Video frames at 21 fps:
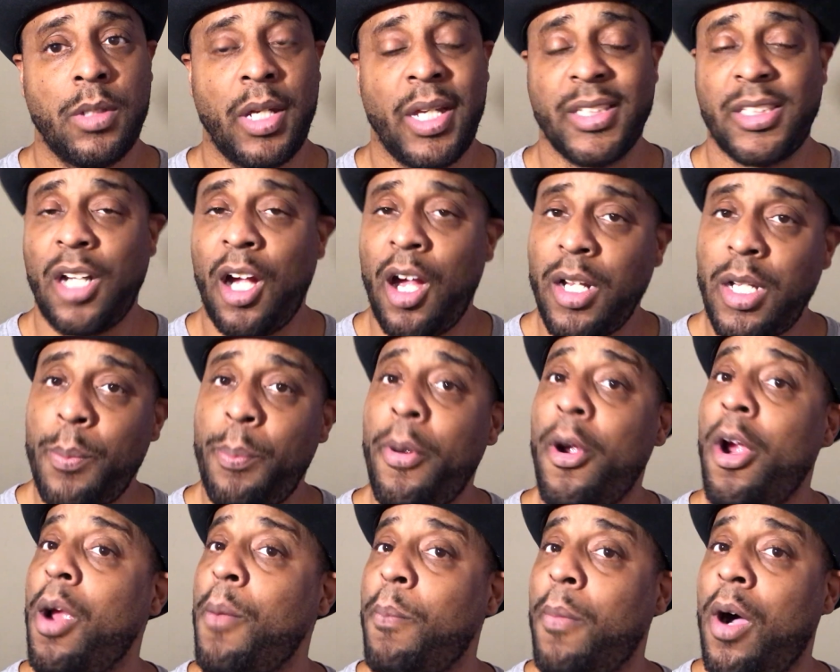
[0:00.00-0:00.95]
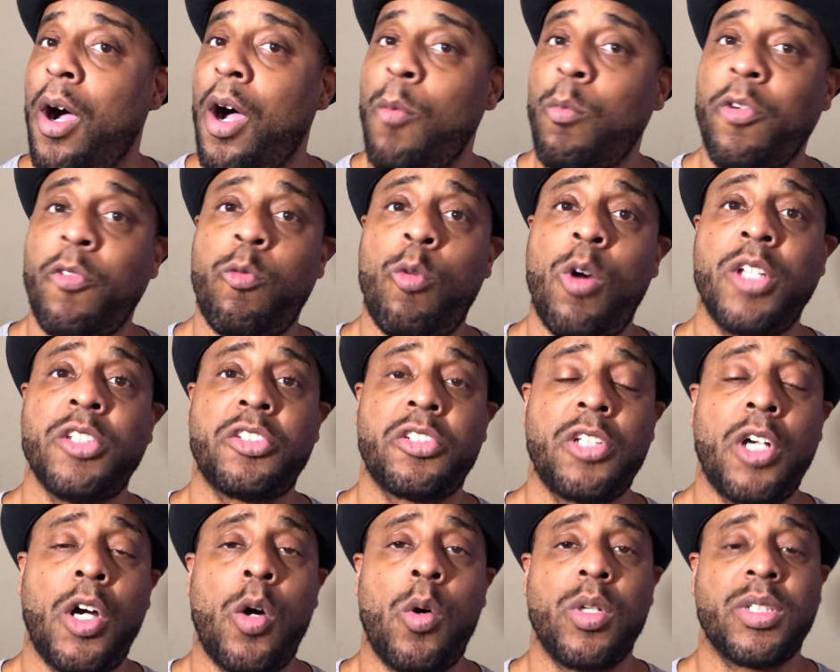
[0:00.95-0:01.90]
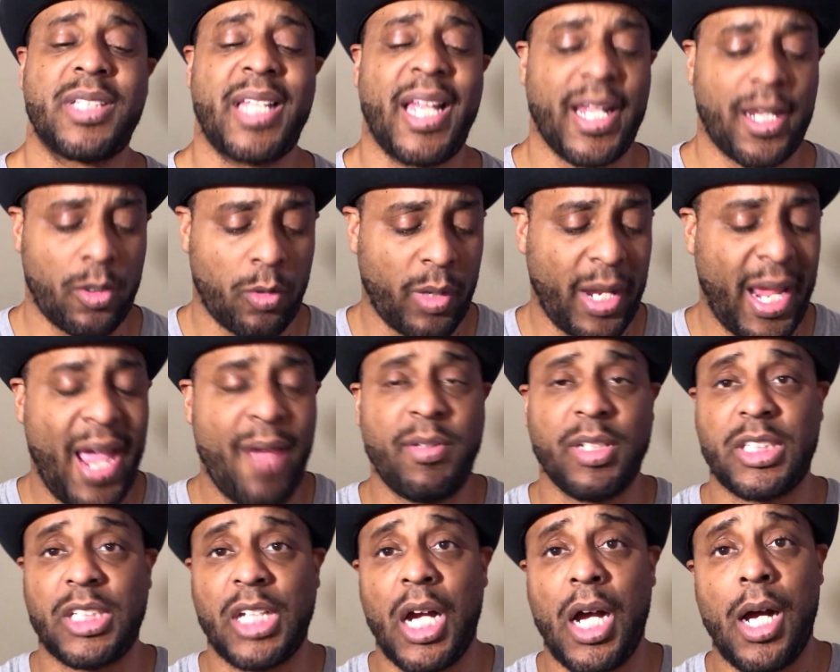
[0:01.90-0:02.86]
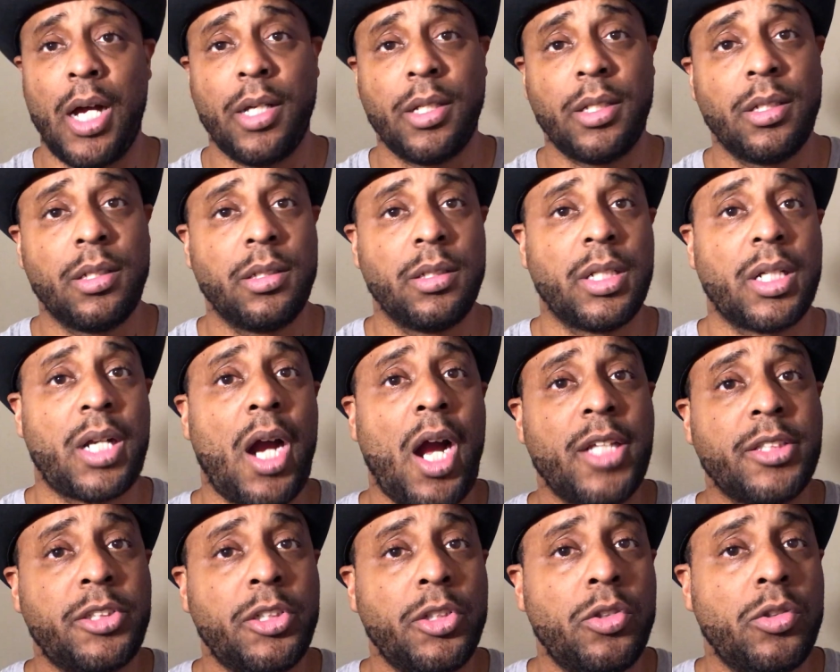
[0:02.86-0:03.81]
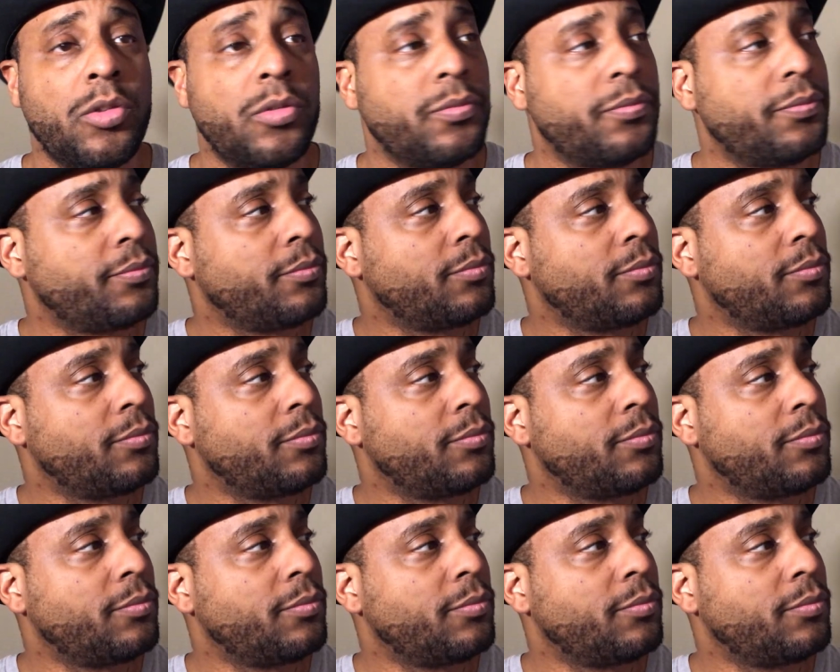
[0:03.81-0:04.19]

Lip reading: It's hard to pair a bond with one soul. It's like on Avatar, the cartoon.